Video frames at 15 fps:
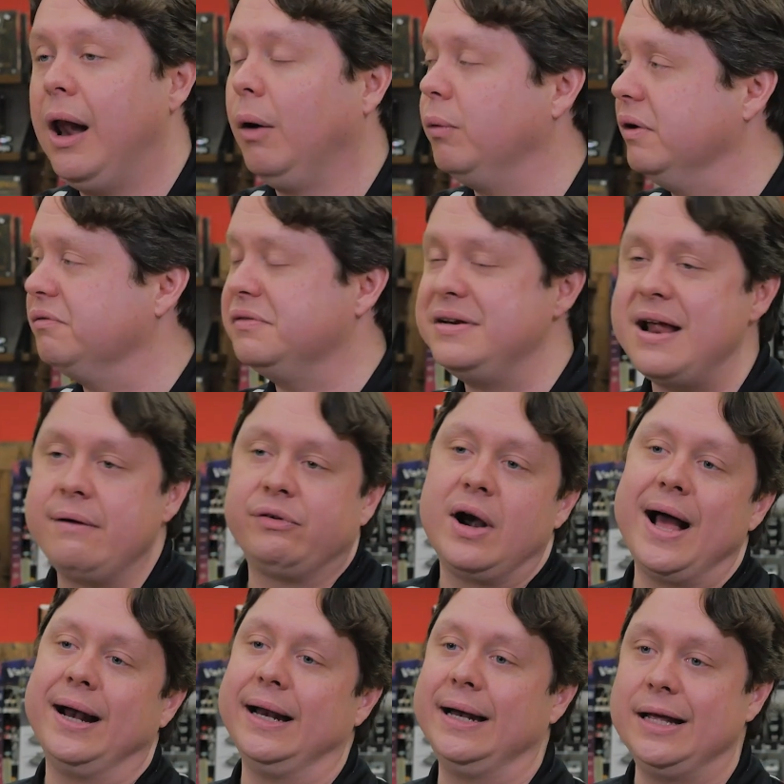We've never
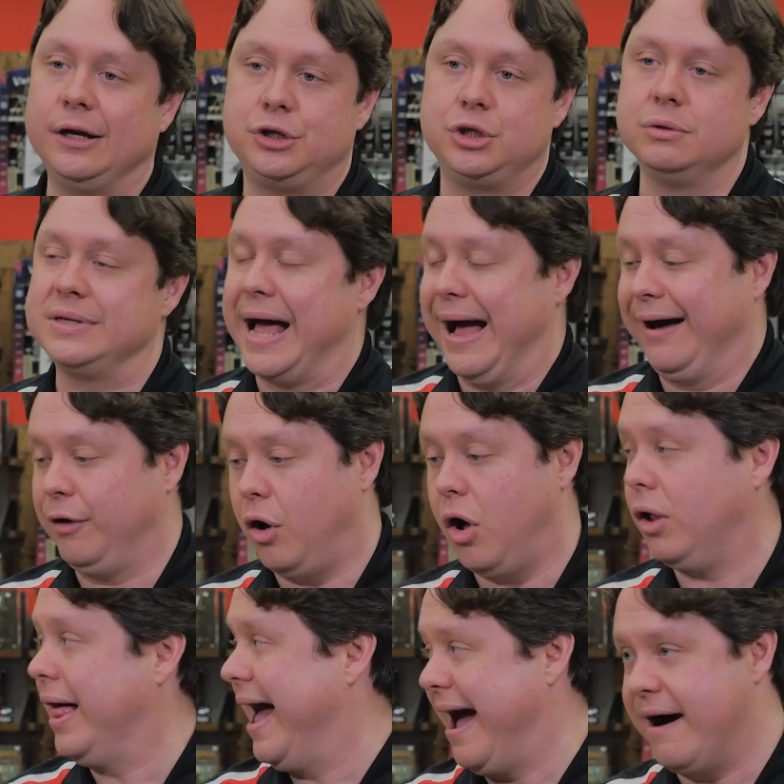had any issues at
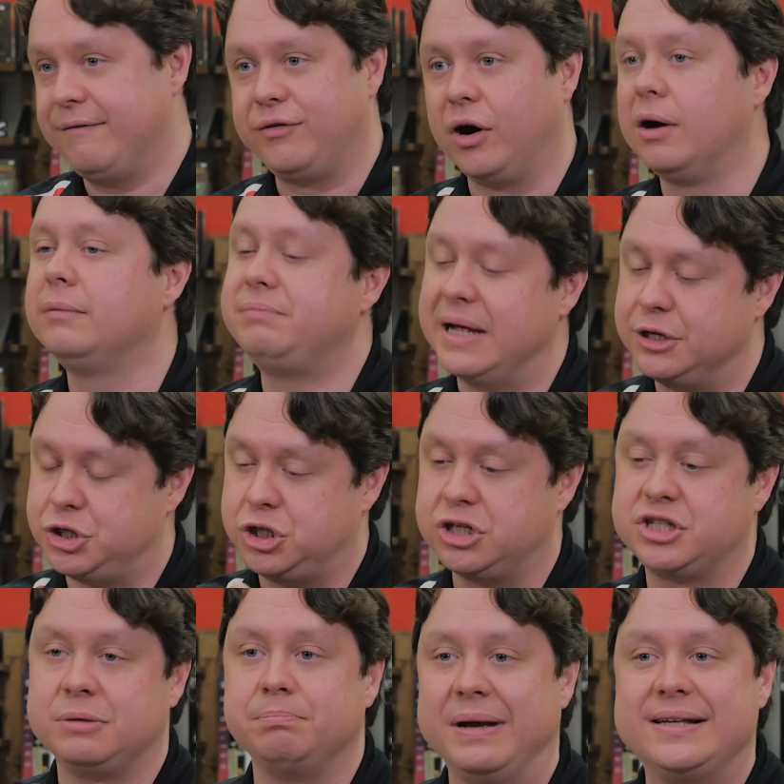all, ever. It's
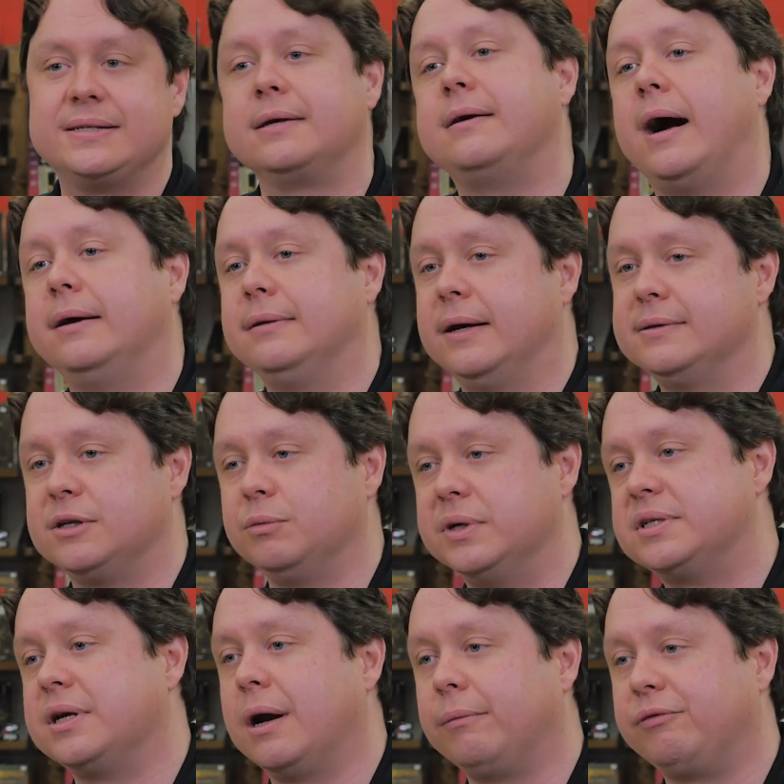just some basic guidelines that we
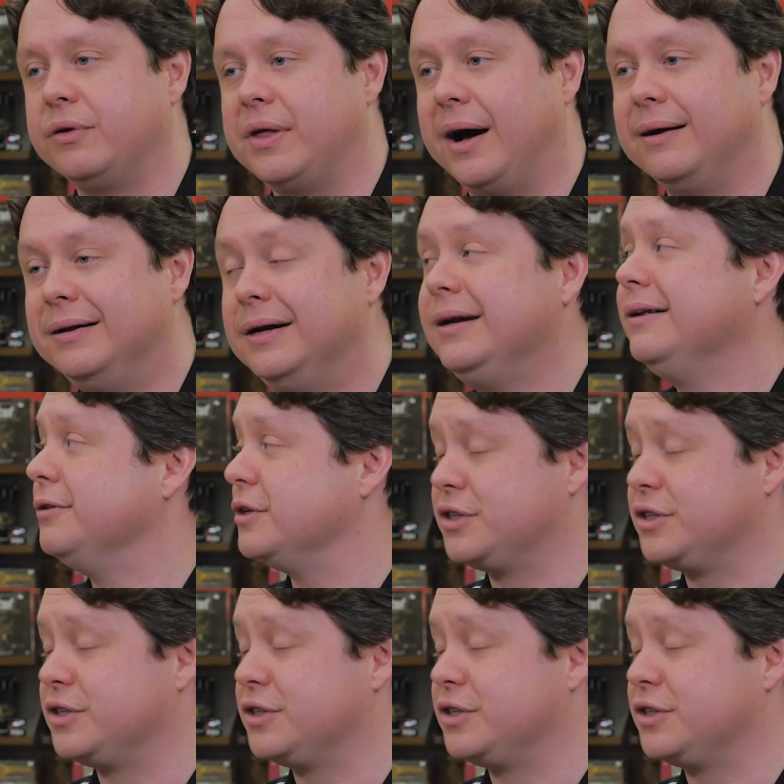set up for that. The